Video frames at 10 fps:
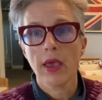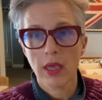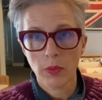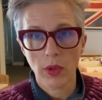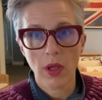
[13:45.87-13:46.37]

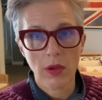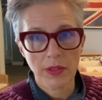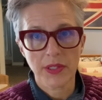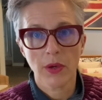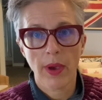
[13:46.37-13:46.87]
and will
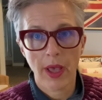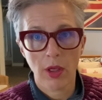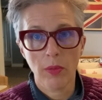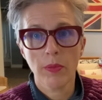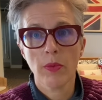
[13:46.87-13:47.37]
also
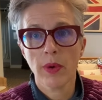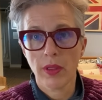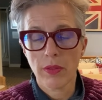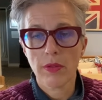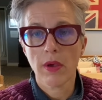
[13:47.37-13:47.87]
help
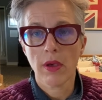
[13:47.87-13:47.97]
with